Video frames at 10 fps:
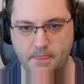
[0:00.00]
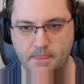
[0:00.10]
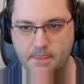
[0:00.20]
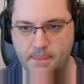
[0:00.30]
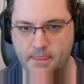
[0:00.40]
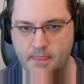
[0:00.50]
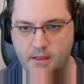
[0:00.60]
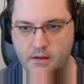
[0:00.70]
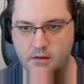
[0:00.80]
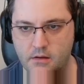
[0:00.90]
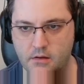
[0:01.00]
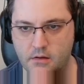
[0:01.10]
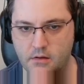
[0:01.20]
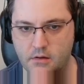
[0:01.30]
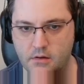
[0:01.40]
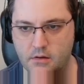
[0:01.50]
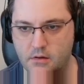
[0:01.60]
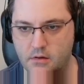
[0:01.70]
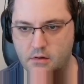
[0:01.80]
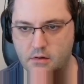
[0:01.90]

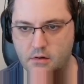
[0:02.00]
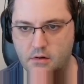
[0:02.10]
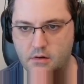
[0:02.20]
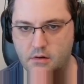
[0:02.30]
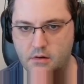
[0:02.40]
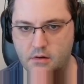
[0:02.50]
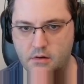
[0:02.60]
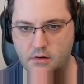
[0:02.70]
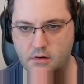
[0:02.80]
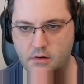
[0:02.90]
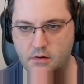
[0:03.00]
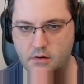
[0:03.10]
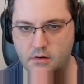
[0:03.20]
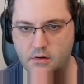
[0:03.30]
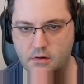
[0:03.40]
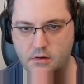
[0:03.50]
(no one is talking)